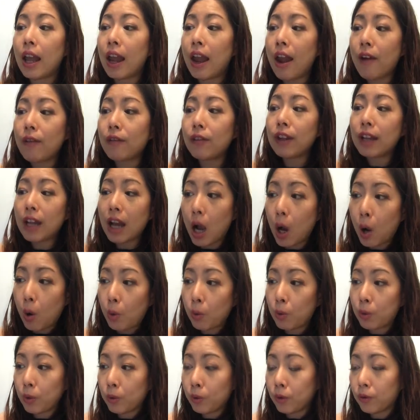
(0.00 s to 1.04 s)
every
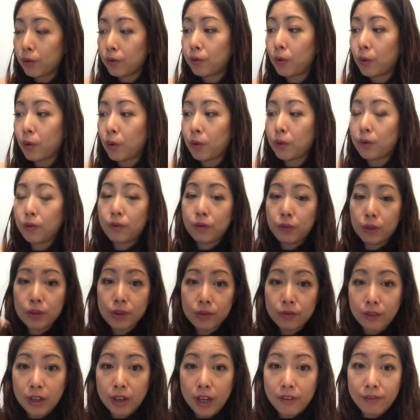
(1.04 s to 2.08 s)
hour for the
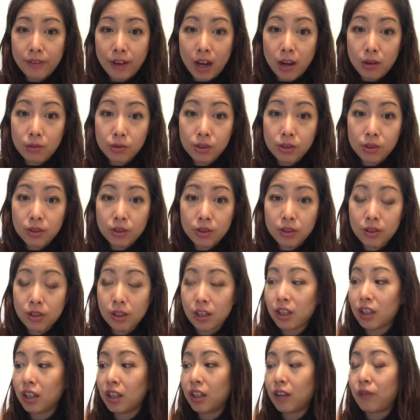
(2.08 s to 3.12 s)
first 5 hours
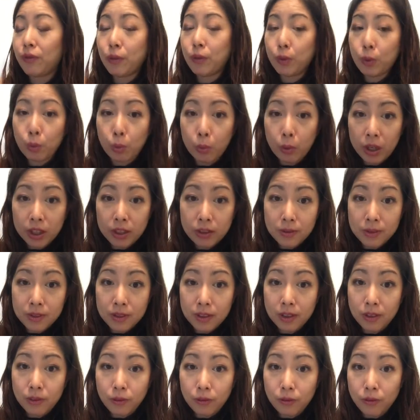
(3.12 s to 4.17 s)
if you want to
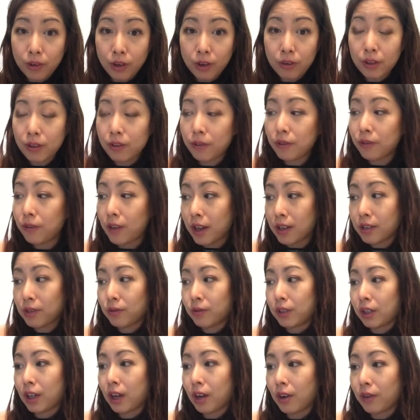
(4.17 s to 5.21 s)
see very fast
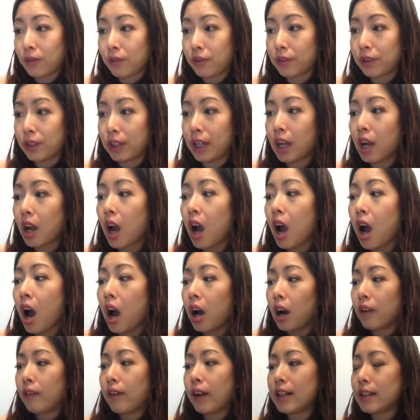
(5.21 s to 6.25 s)
recovery.
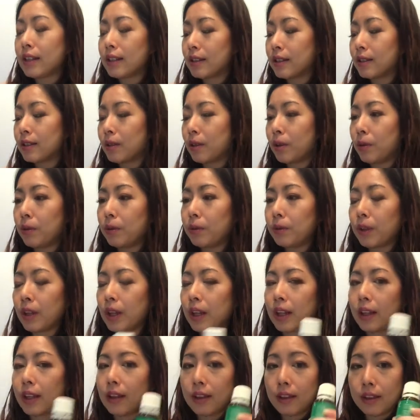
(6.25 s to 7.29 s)
All right, so
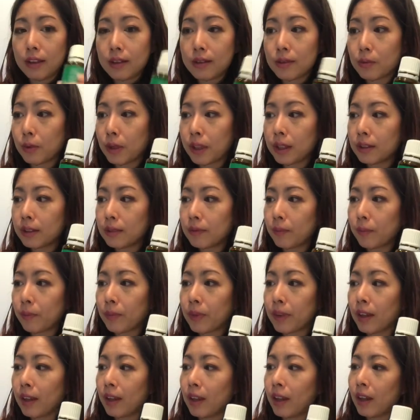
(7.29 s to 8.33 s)
this one.
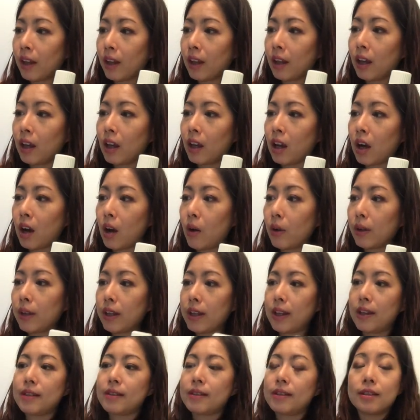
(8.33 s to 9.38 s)
Oh
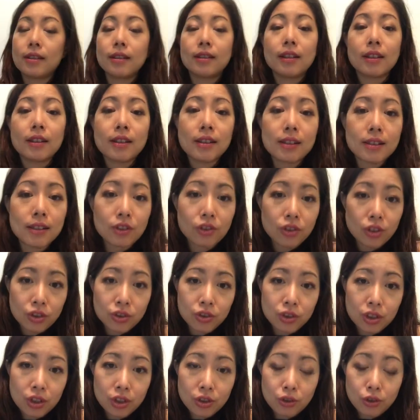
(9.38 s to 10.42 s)
yes, it's another
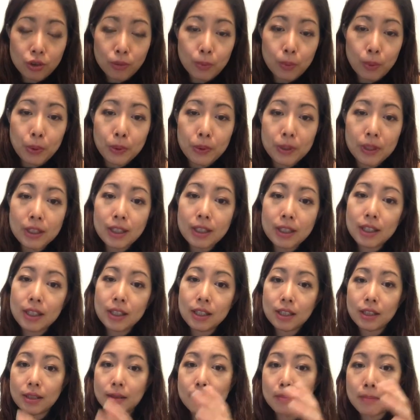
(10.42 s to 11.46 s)
suggestion is to put it
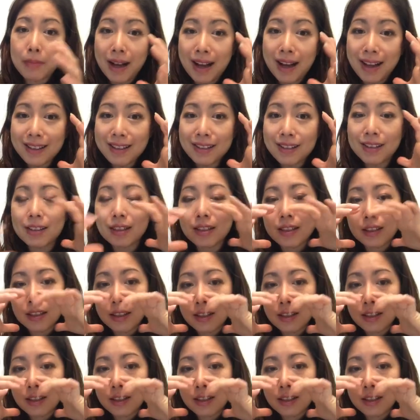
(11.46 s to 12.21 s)
in the mask.